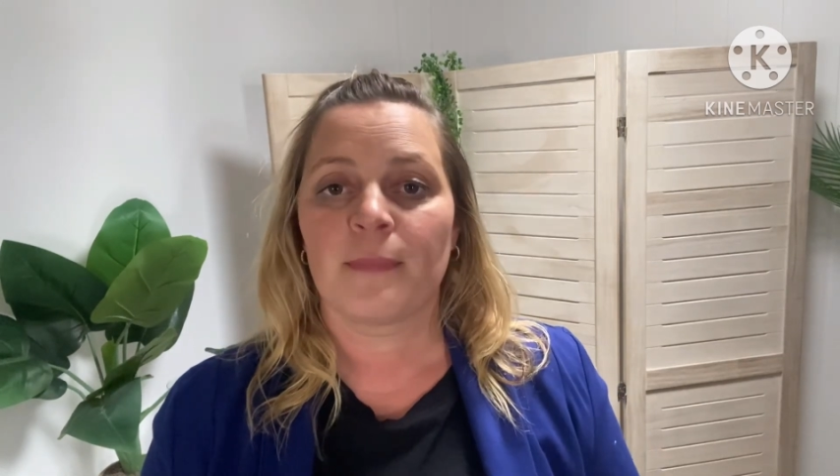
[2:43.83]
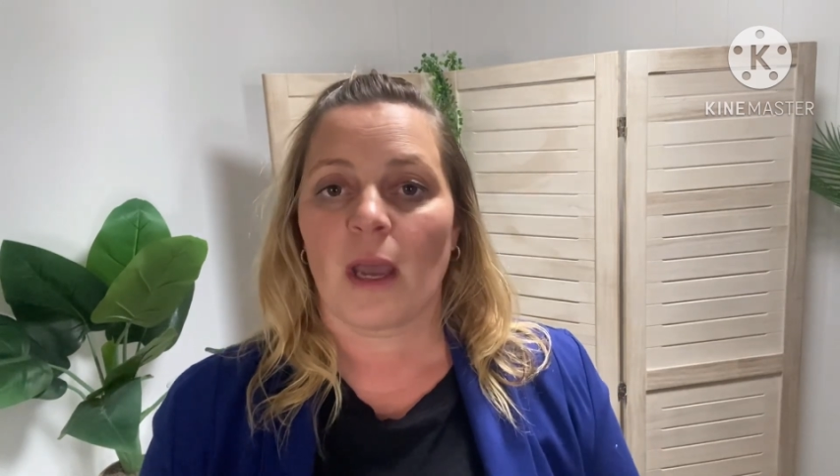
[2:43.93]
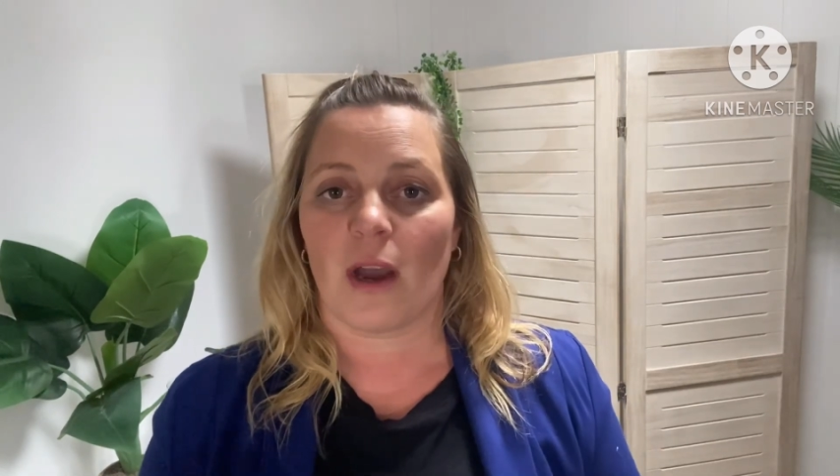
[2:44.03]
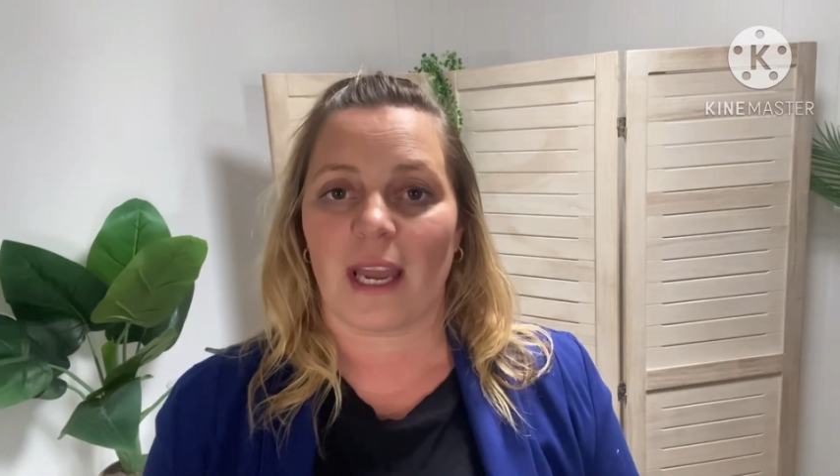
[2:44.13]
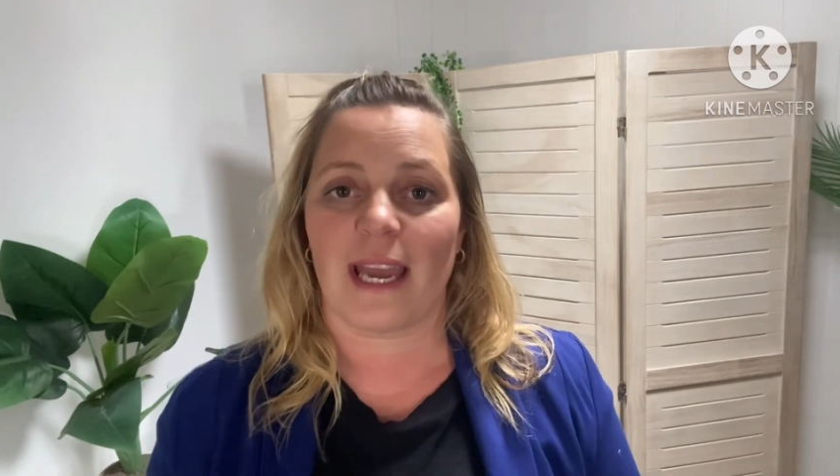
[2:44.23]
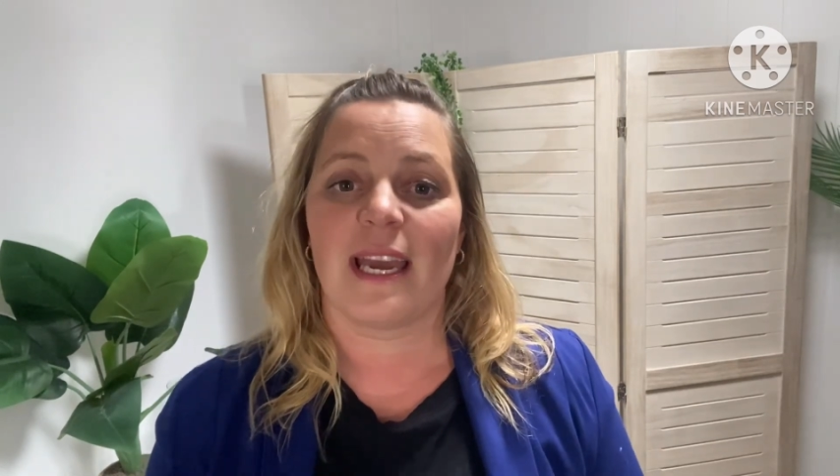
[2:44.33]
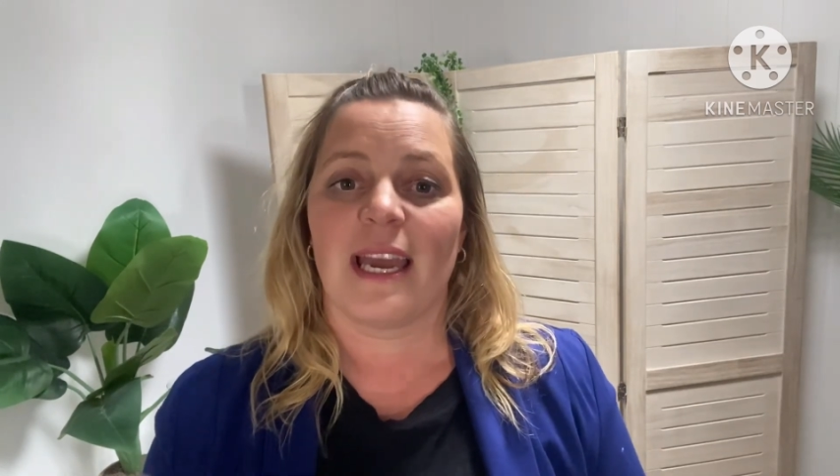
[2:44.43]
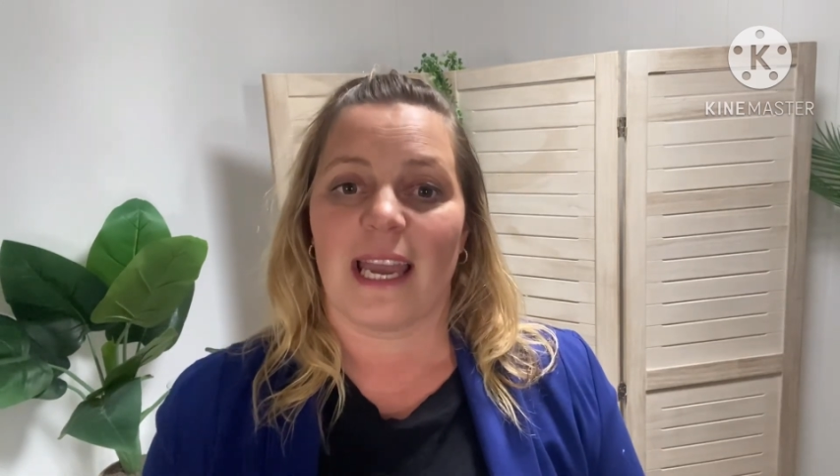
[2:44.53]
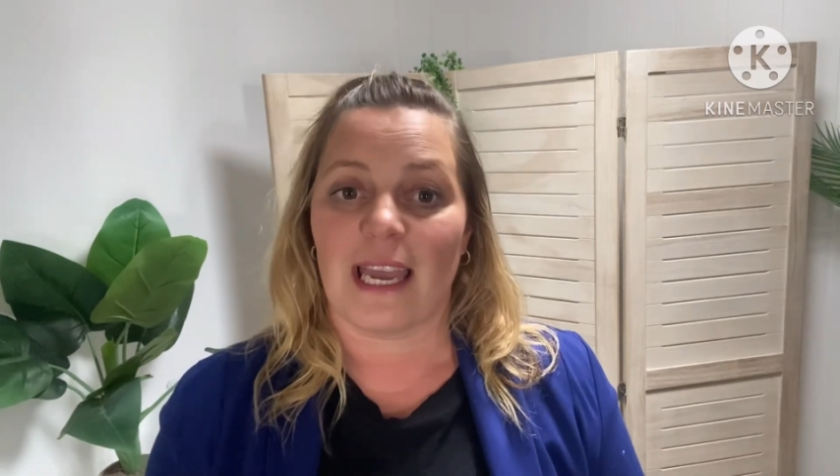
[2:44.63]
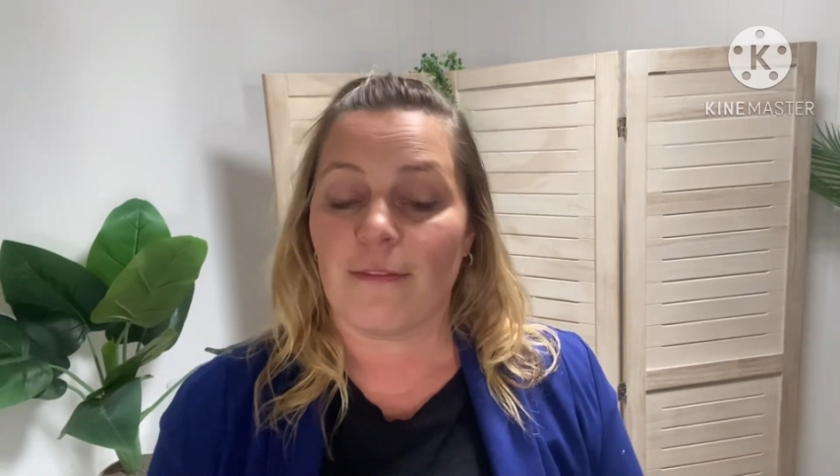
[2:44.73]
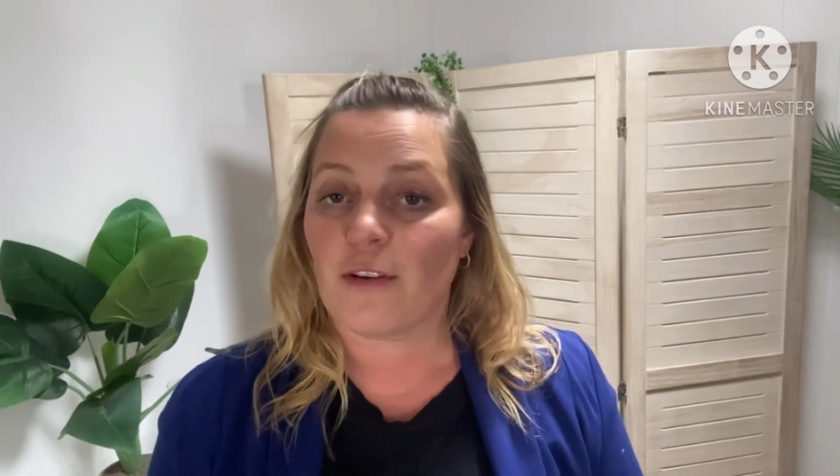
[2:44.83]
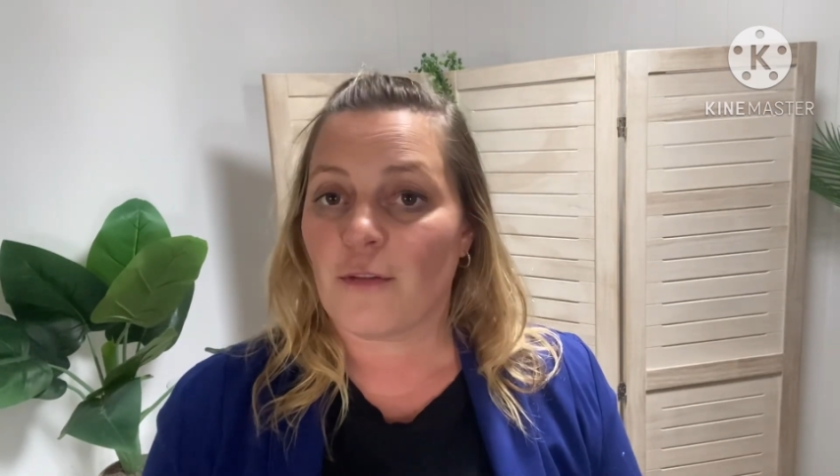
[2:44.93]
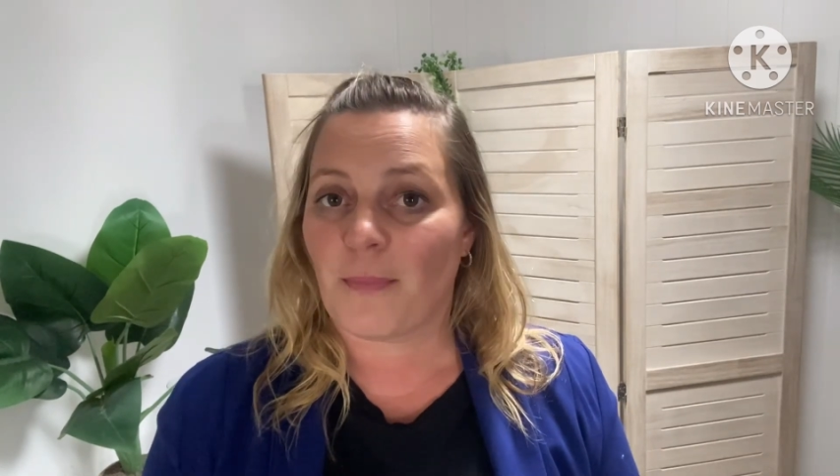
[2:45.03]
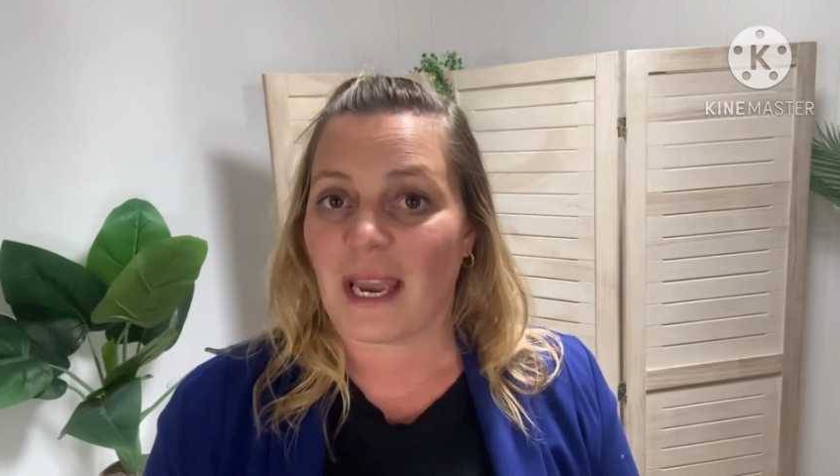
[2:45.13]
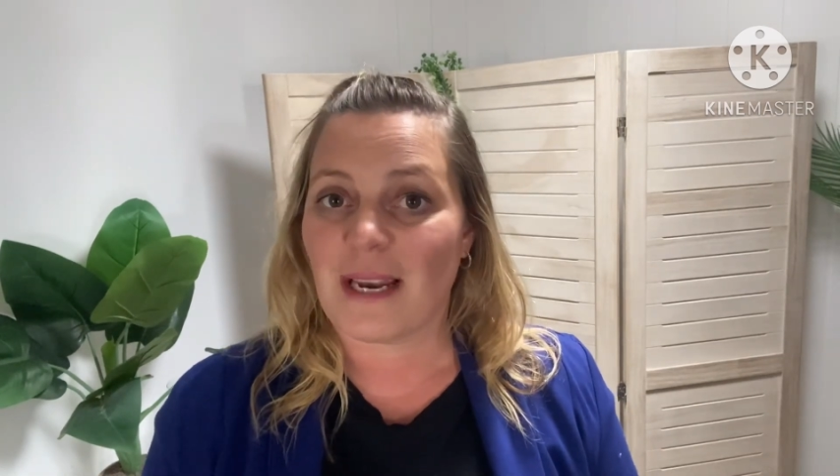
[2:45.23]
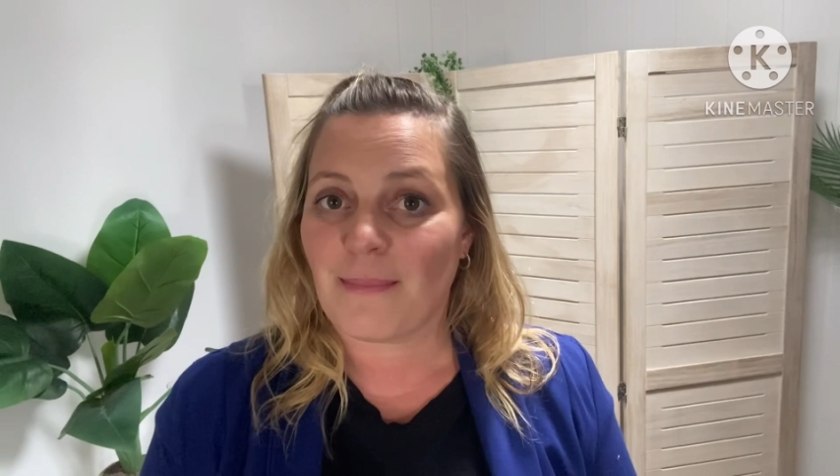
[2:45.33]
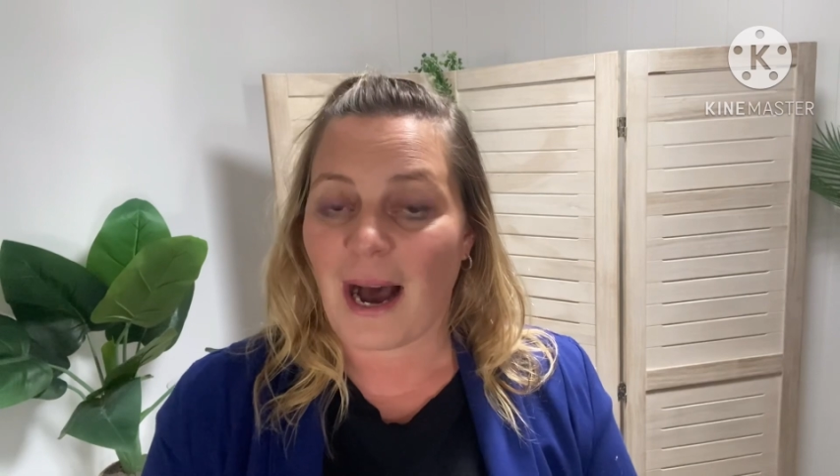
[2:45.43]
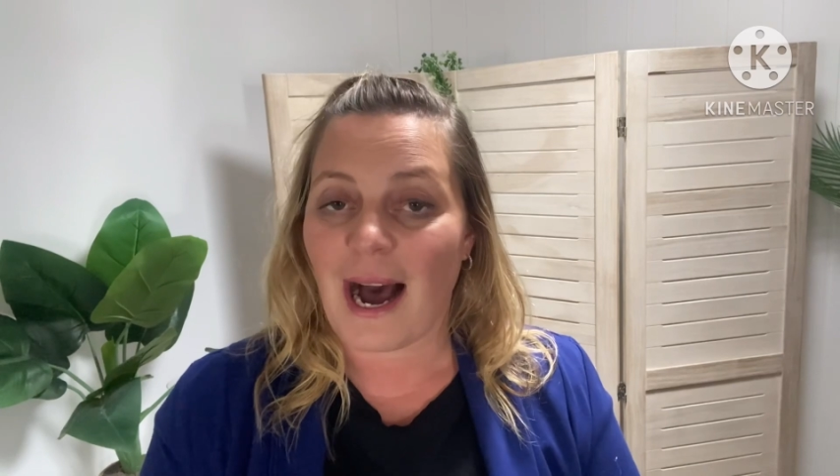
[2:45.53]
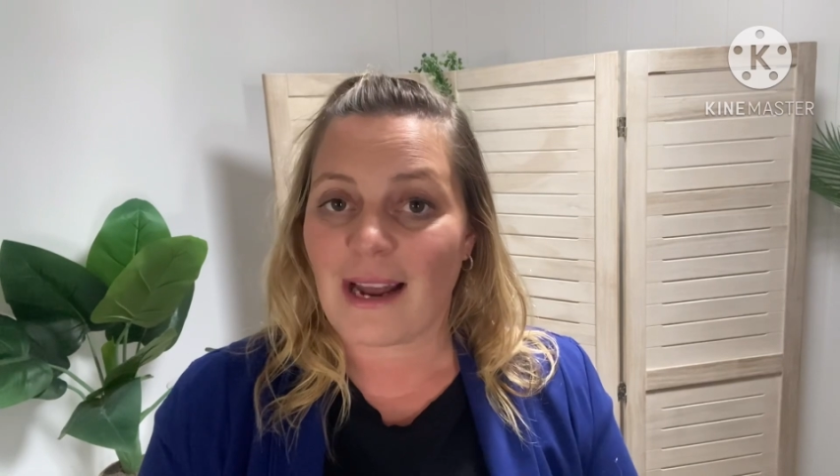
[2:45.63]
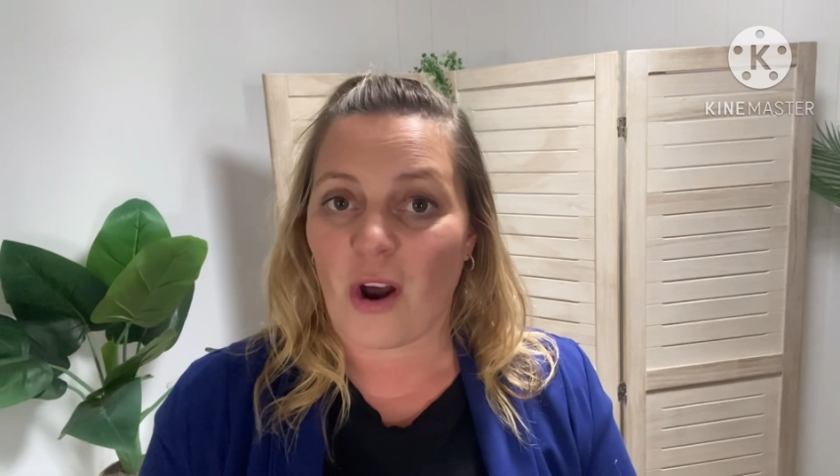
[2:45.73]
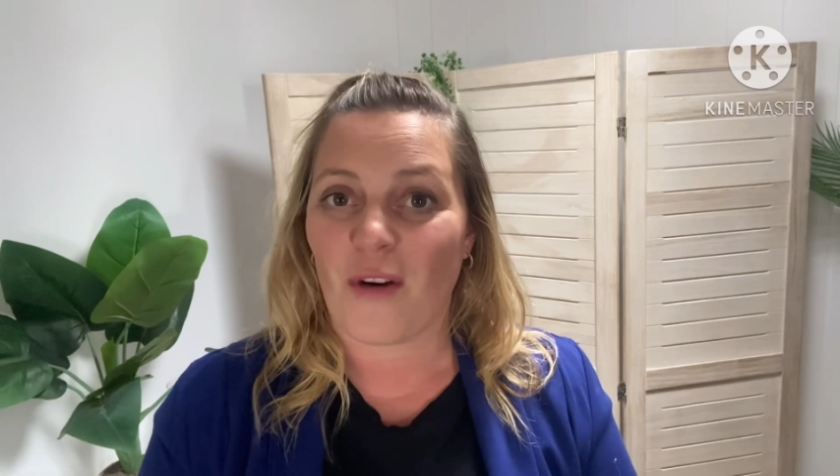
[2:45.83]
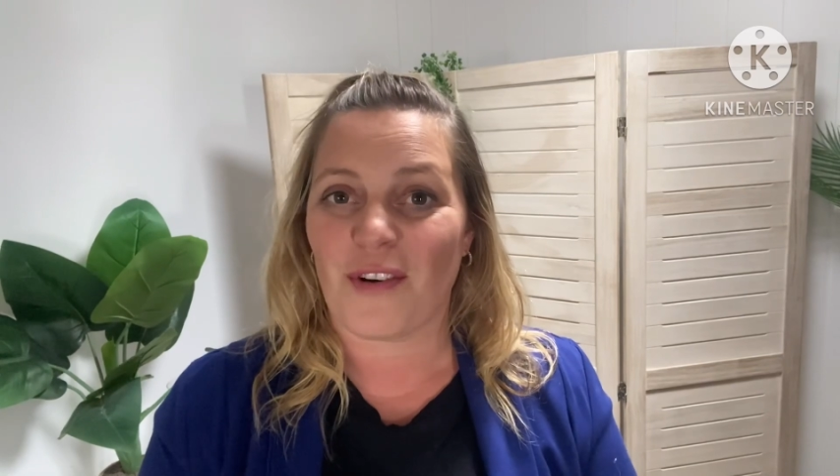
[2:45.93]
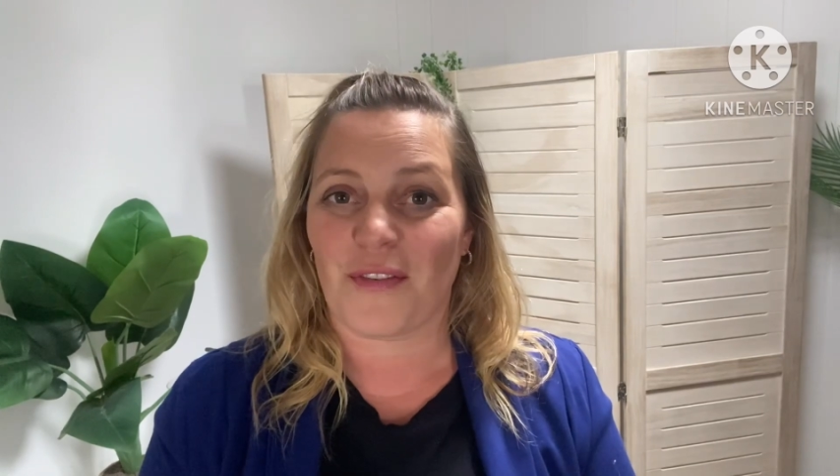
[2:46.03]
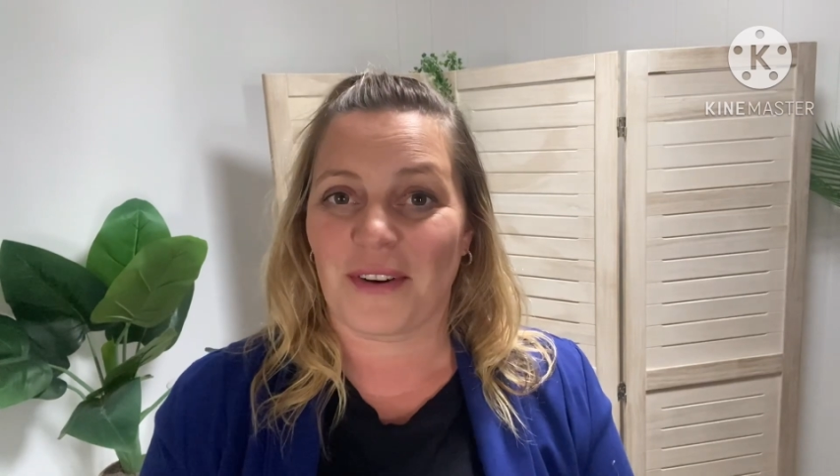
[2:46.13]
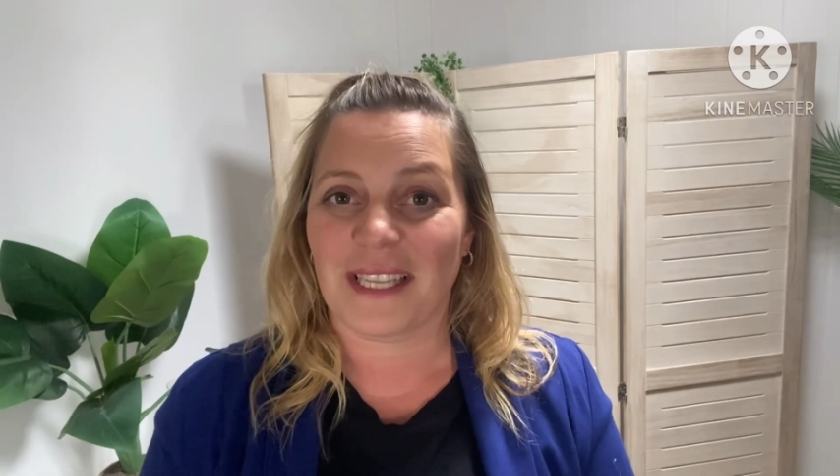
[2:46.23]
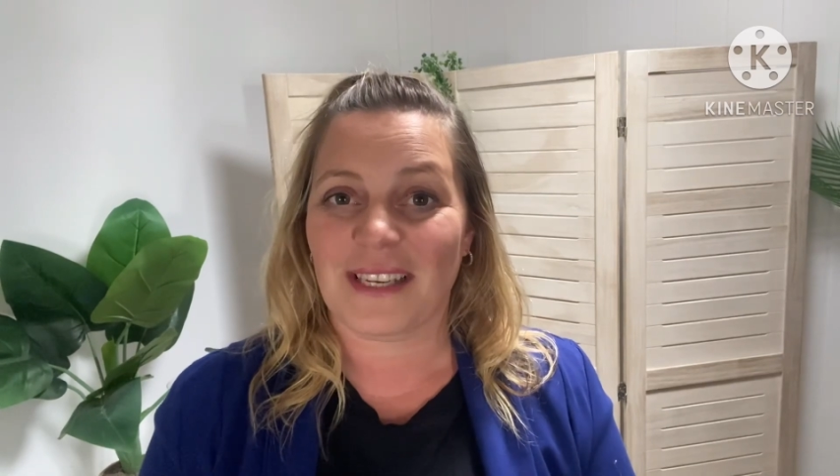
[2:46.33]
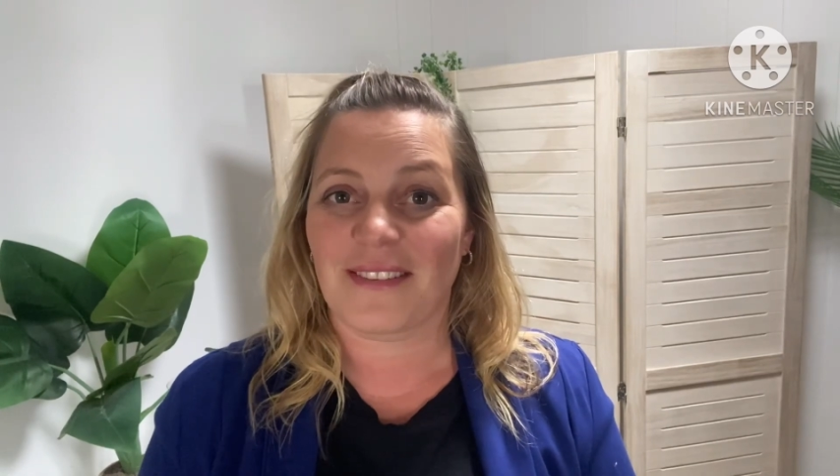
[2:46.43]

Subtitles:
Okay, if you've been part of a really,